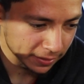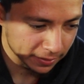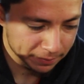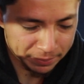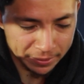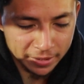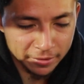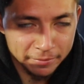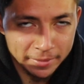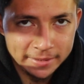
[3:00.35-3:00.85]
a
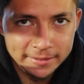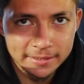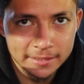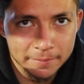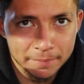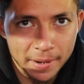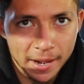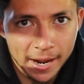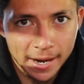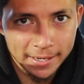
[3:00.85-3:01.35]
bit of mess
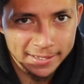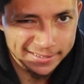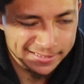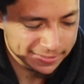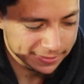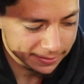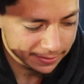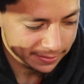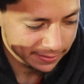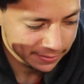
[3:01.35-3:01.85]
in the bag.
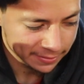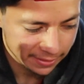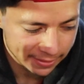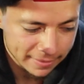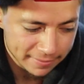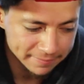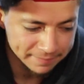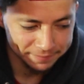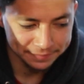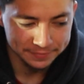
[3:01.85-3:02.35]
It's
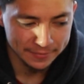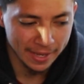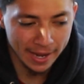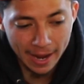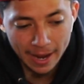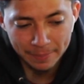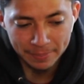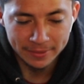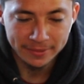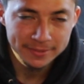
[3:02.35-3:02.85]
it
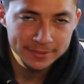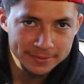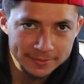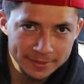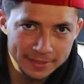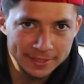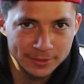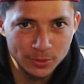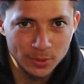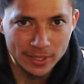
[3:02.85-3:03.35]
happens.
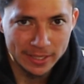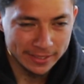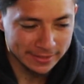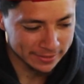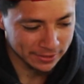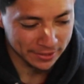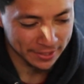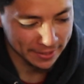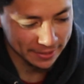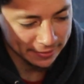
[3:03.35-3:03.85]
It is what it
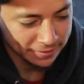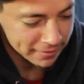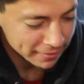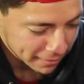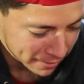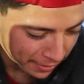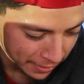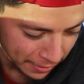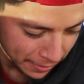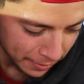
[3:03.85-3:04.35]
is. They're kids,
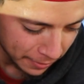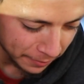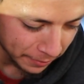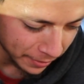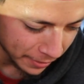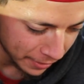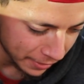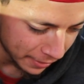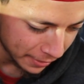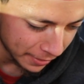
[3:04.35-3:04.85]

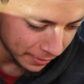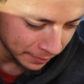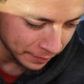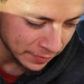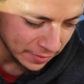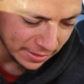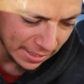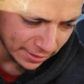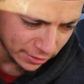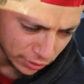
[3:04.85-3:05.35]
but
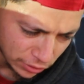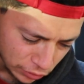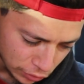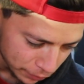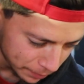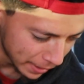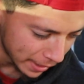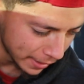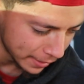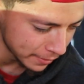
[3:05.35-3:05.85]
it's not
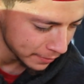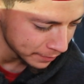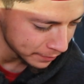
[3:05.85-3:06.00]
too bad.